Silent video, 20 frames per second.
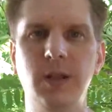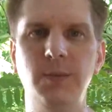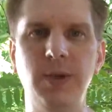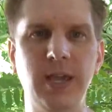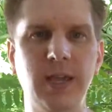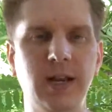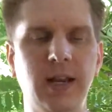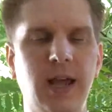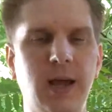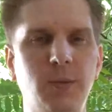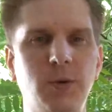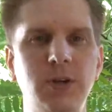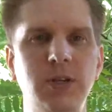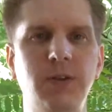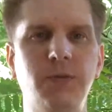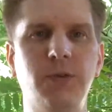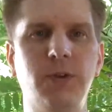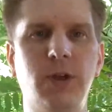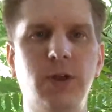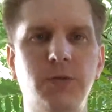make it a lot more
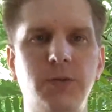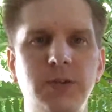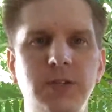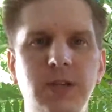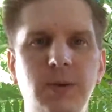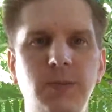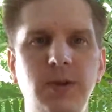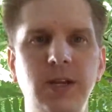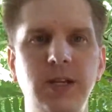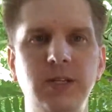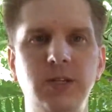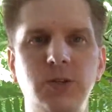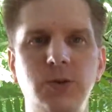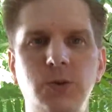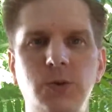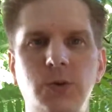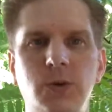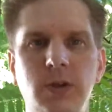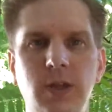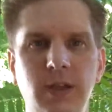difficult for somebody
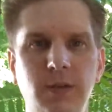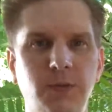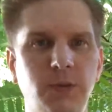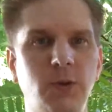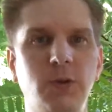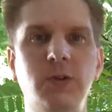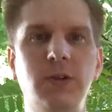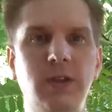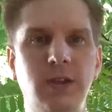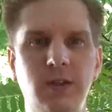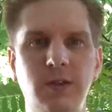to,